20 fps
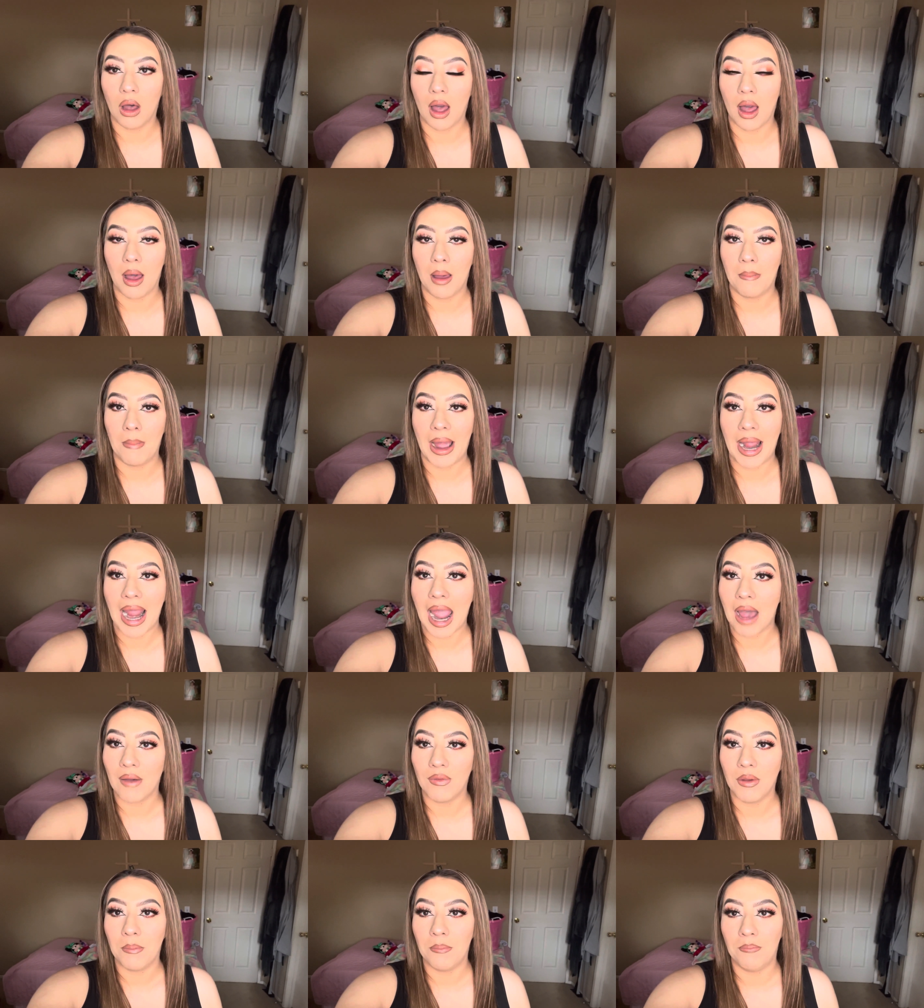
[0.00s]
I
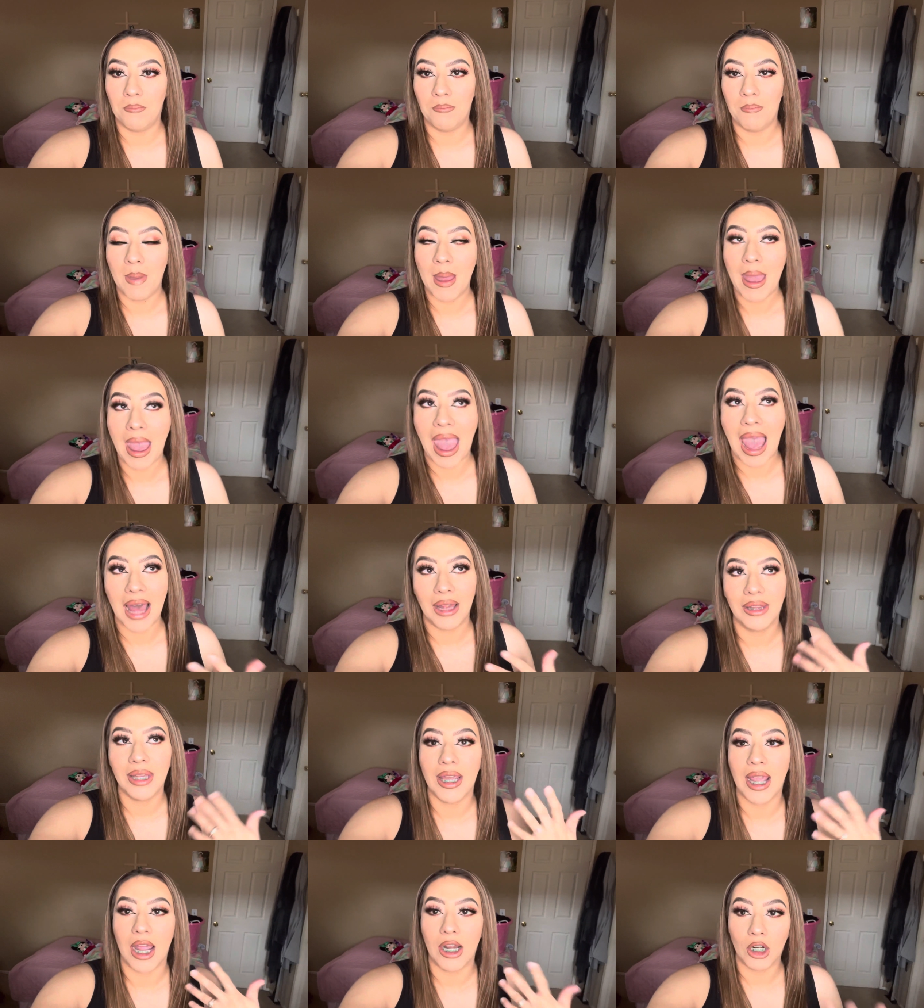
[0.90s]
haven't had
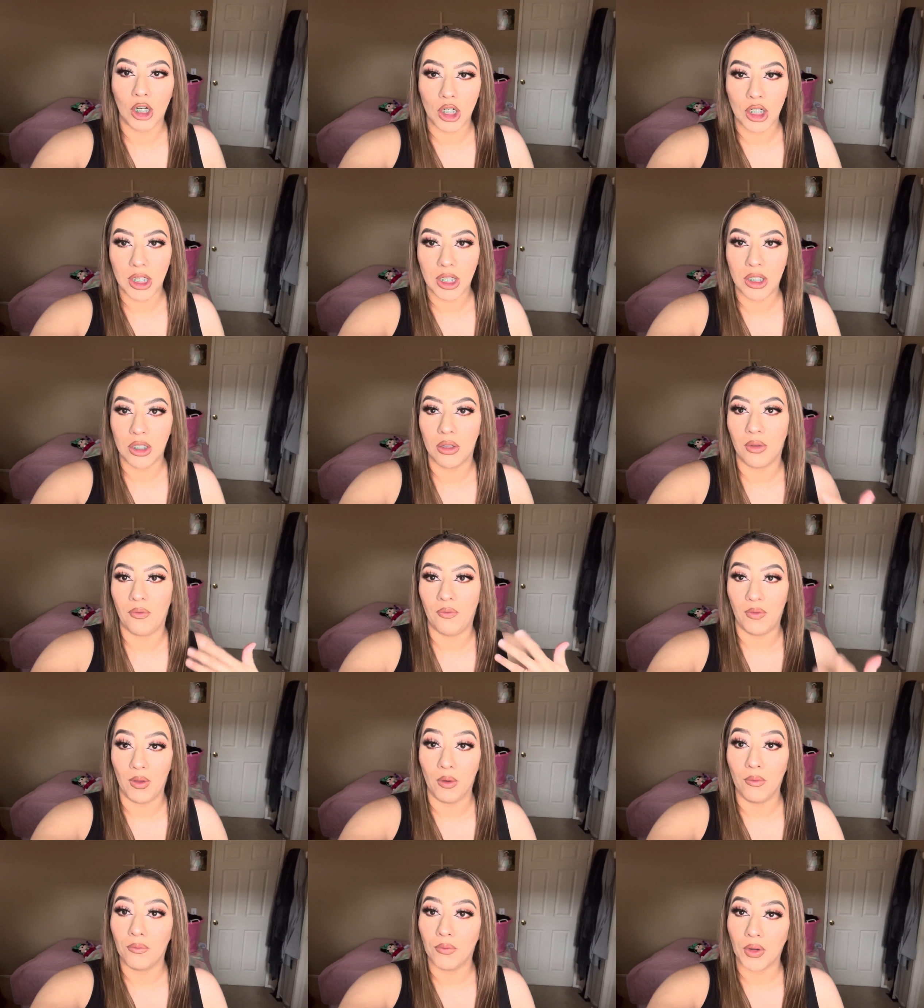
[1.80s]
the energy to
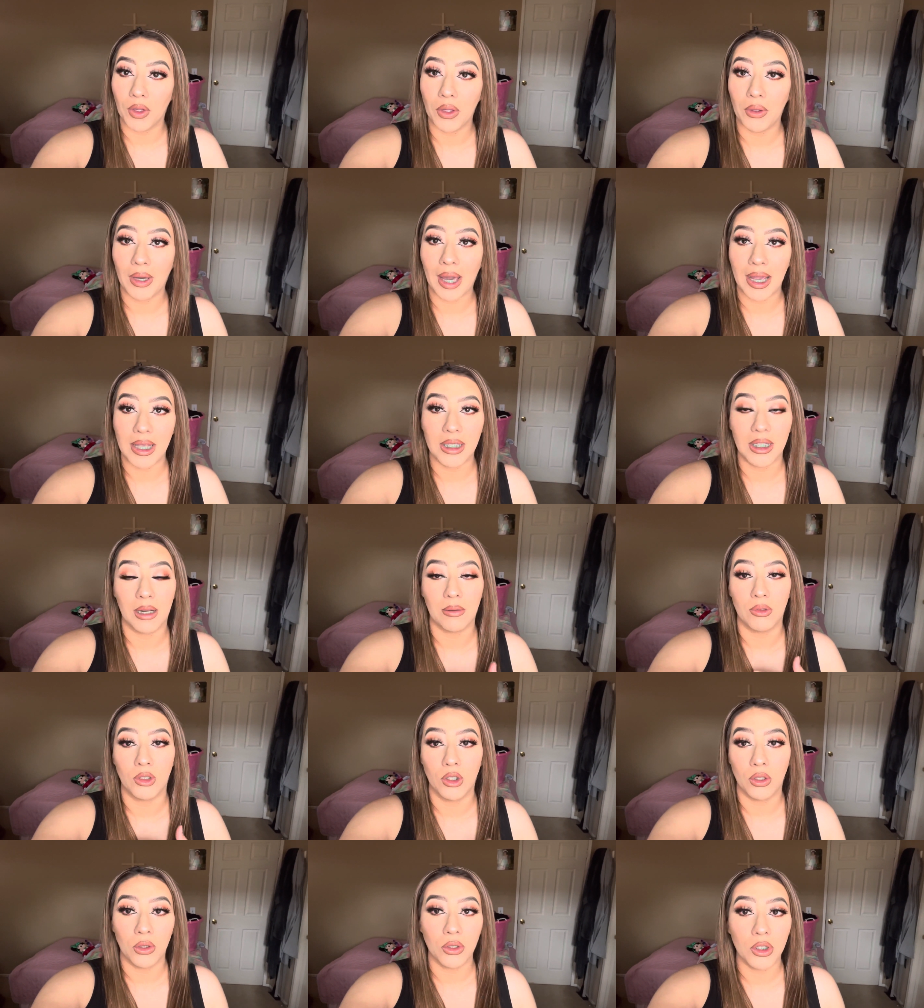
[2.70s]
film for you guys, and I'm
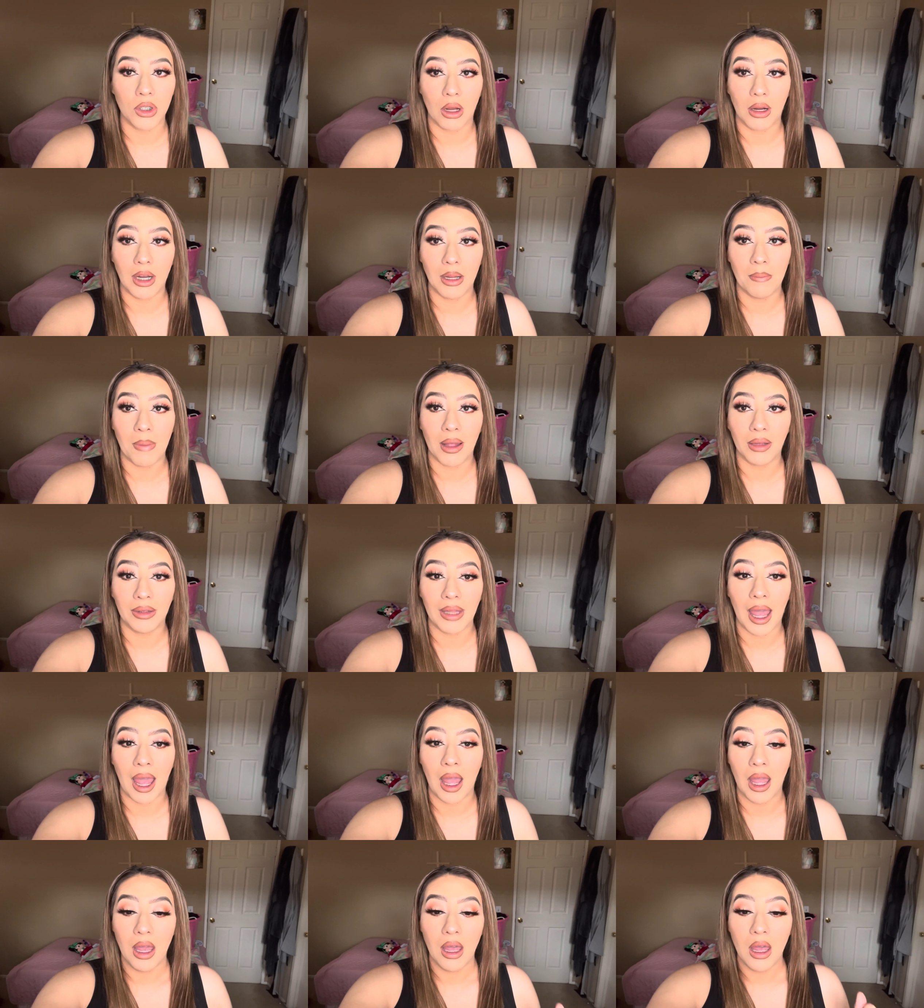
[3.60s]
so sorry about
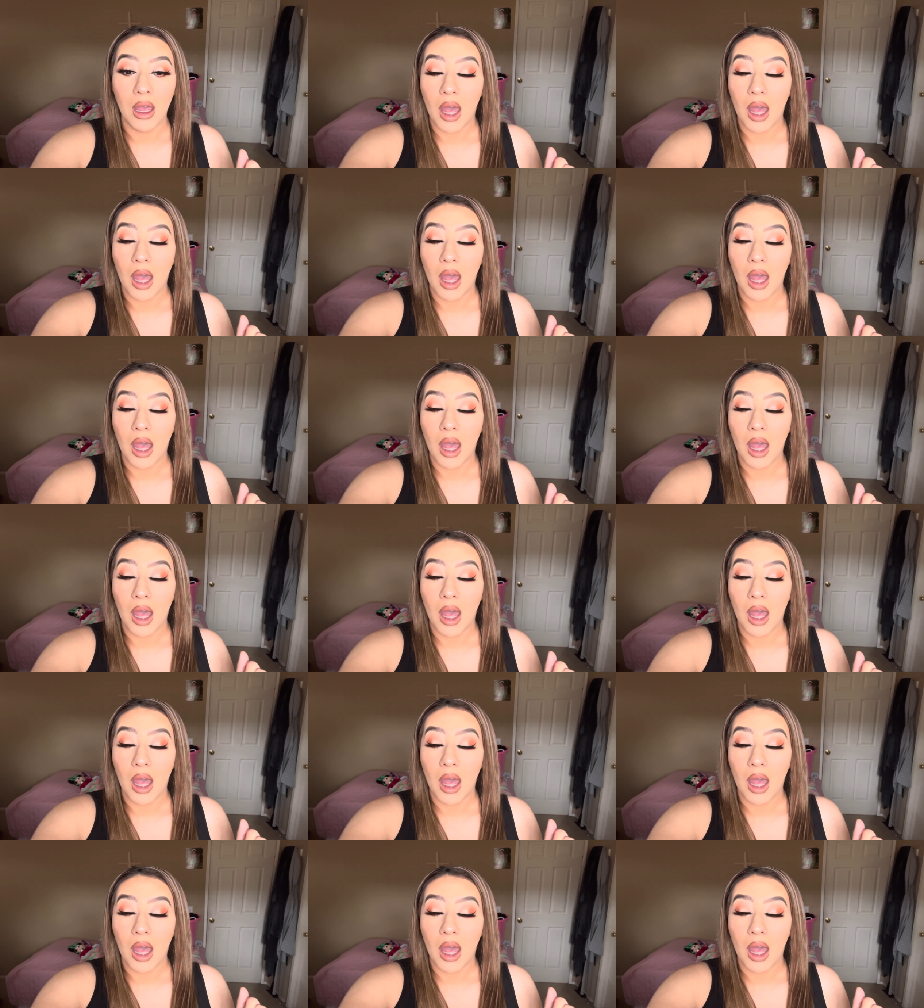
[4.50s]
that.